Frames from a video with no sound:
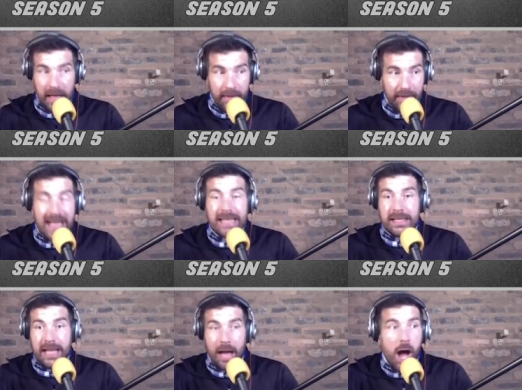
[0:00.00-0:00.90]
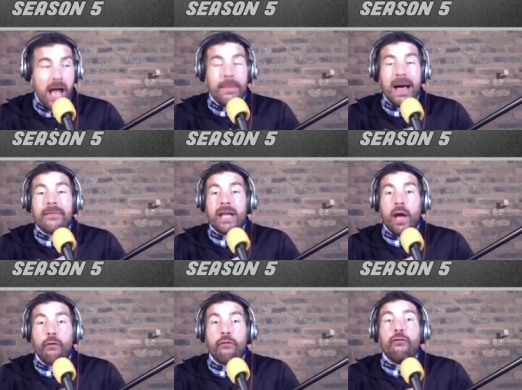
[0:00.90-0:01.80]
Next thing, I am having
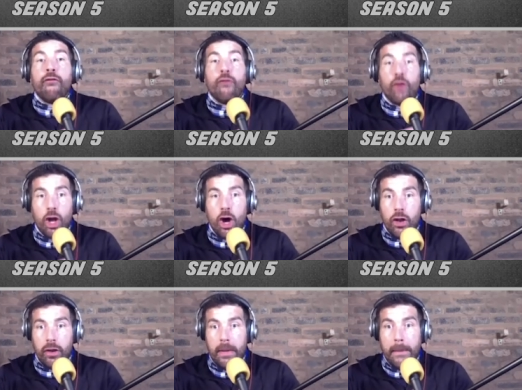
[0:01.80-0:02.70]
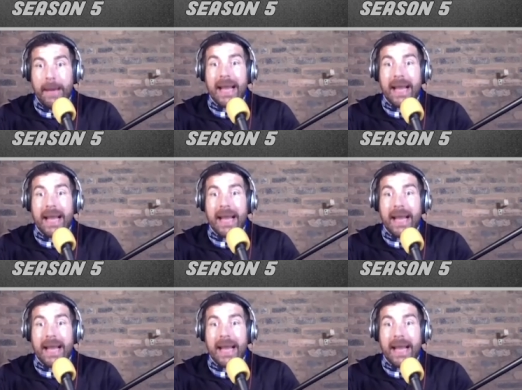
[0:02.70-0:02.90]
a full-on panic